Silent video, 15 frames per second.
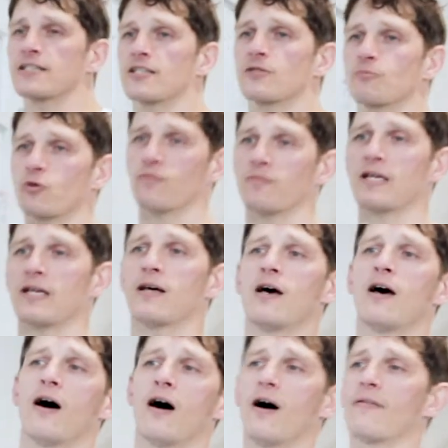this movement
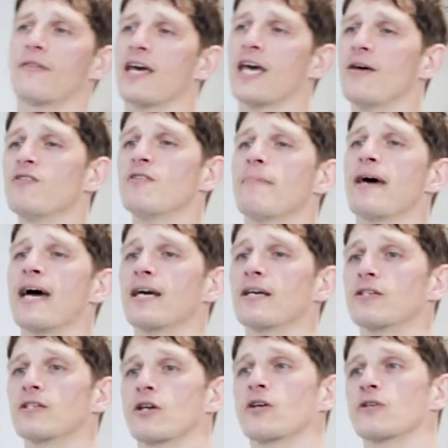on the heavy
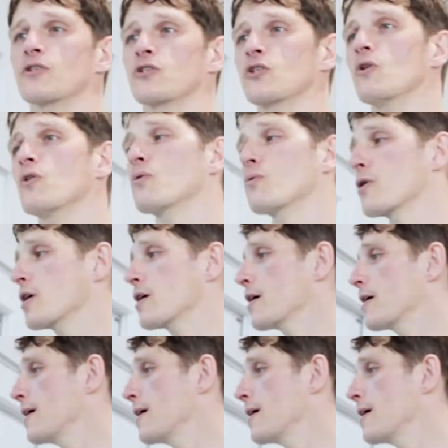bag during the solo work.